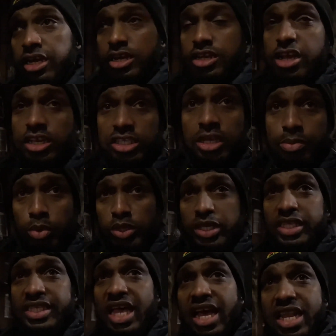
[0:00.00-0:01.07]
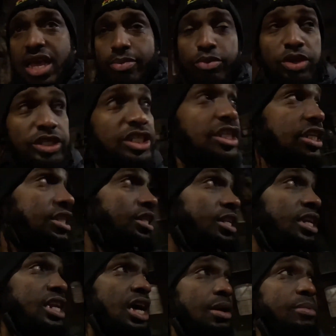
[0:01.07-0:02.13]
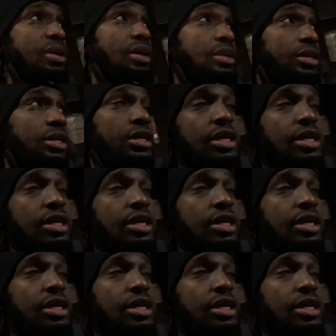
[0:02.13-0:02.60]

Your support is highly appreciated, you know what I mean?